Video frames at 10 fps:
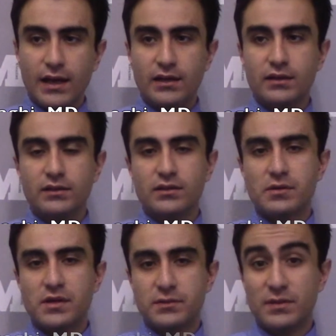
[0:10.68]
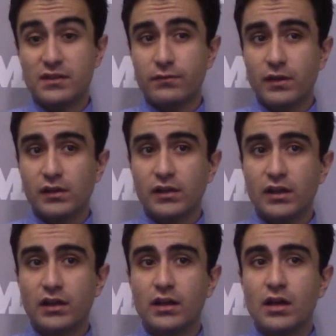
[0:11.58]
and
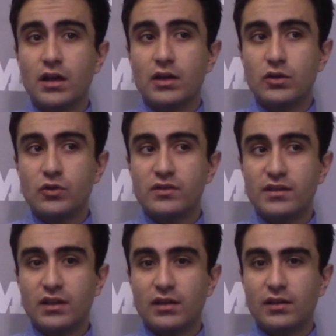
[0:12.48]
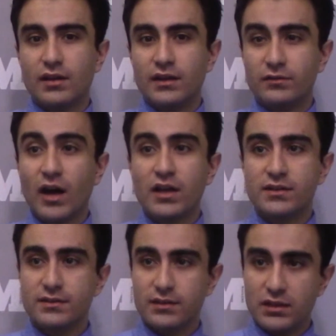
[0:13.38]
specifically using
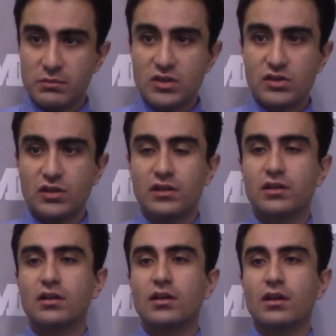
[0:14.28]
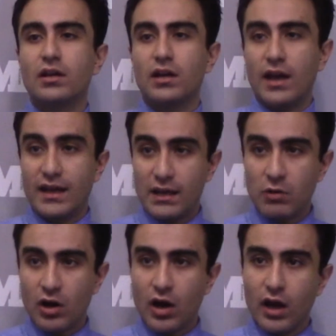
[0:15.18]
advanced imaging and
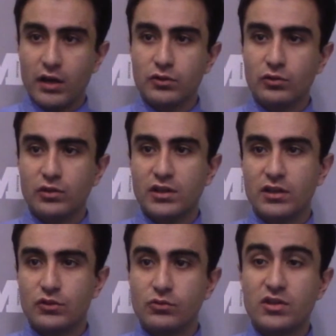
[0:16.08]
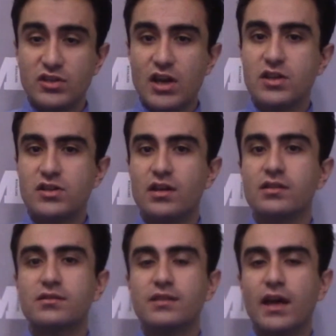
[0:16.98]
MRI to look into the
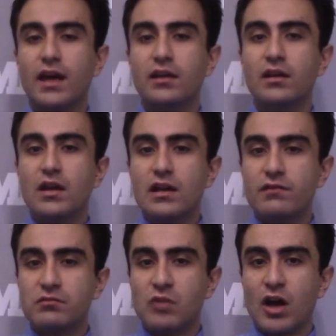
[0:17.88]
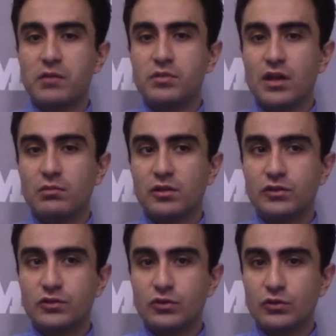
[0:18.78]
changes that we might be able
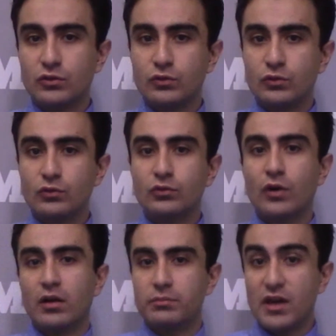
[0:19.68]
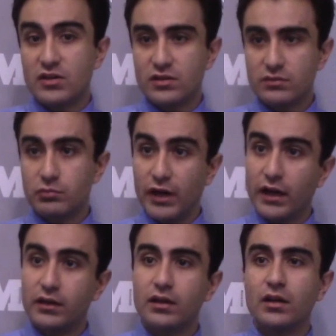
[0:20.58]
to do on patients' brain